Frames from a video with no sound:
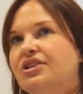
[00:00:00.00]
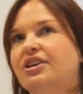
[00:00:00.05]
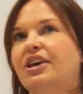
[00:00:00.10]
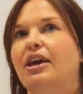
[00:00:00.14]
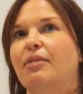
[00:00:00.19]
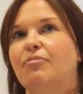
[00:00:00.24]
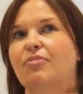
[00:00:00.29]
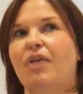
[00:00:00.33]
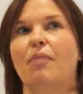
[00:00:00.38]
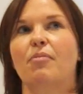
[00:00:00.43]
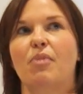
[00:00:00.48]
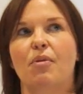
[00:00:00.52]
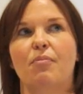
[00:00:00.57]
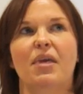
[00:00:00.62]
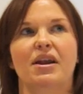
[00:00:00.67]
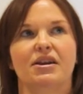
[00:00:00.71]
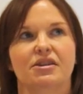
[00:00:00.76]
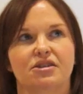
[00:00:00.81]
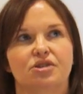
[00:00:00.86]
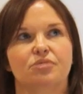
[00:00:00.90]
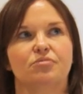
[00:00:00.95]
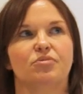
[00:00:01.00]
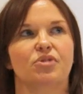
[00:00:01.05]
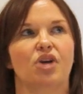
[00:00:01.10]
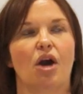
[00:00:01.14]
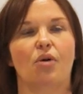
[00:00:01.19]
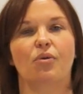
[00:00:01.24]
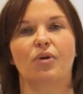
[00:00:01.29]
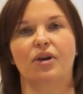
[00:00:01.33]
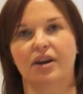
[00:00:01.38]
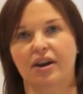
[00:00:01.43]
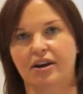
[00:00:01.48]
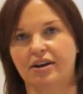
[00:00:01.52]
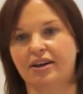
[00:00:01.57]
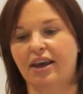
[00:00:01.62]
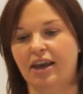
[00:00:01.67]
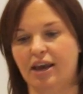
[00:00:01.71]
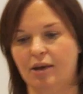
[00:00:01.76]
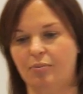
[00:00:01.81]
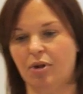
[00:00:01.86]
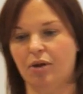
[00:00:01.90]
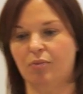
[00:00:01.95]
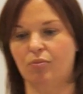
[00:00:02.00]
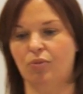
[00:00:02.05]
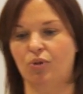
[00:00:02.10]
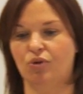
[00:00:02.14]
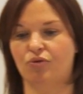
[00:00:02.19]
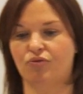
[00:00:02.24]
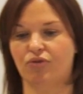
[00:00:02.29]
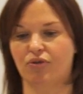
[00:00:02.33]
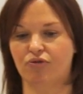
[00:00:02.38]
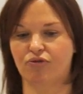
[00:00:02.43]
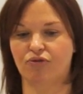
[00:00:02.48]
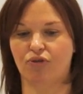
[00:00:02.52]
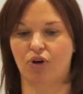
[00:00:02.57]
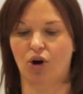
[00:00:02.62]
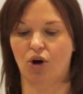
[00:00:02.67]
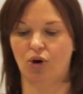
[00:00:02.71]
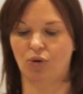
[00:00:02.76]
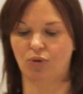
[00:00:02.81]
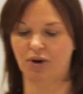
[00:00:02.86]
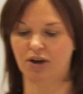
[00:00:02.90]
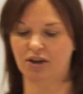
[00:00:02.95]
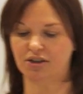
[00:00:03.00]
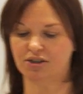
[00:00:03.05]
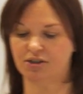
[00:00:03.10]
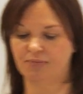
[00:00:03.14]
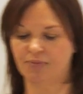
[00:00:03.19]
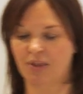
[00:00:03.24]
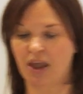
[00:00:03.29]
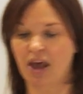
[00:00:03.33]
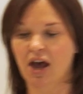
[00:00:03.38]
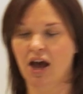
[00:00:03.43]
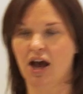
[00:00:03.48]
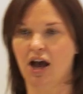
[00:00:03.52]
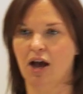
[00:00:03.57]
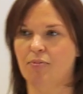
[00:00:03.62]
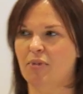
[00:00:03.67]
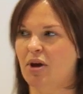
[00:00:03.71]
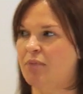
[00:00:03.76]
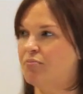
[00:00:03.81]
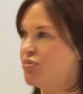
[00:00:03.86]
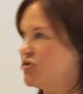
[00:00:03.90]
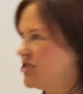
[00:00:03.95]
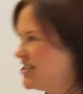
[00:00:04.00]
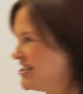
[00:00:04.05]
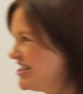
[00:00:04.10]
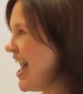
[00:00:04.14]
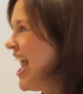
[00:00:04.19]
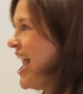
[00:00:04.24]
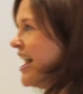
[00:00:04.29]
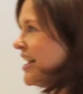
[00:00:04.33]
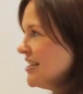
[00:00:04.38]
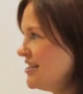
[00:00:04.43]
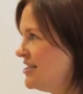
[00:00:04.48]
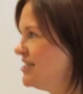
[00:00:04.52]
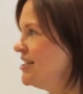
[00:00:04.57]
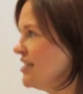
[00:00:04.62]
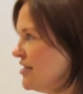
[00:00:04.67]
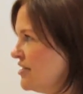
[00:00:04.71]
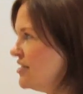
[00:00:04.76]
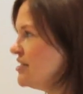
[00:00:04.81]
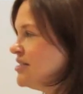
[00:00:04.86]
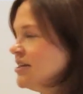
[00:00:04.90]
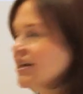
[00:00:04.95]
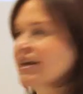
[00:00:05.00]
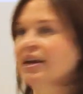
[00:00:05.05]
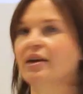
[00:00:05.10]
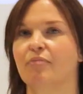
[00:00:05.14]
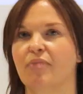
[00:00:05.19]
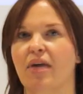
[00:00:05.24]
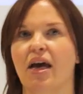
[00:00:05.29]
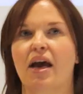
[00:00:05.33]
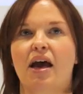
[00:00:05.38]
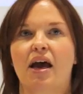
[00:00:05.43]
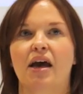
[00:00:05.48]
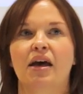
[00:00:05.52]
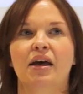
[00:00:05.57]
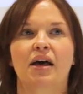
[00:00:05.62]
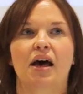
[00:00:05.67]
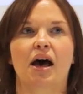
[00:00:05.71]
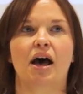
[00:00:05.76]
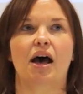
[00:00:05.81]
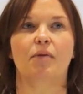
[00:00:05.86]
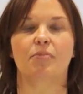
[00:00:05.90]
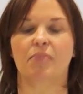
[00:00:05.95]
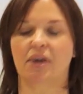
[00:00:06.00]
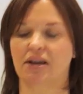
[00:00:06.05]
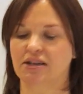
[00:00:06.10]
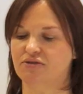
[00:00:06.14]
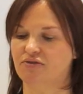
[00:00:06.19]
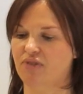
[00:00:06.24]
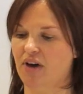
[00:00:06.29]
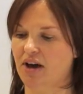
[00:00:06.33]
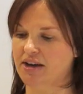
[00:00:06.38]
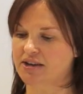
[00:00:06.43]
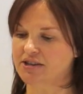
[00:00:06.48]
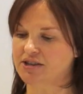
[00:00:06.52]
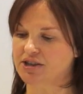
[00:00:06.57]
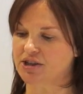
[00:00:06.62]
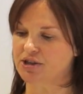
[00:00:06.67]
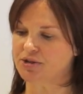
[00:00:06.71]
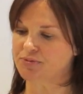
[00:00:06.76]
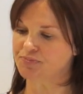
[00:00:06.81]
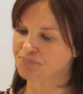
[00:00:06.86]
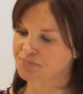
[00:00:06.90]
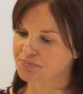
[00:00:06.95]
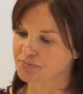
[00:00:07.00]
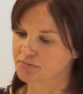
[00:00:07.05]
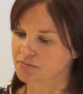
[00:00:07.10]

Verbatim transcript: to keep that momentum going and keep it moving forward, and protecting the team there is vital.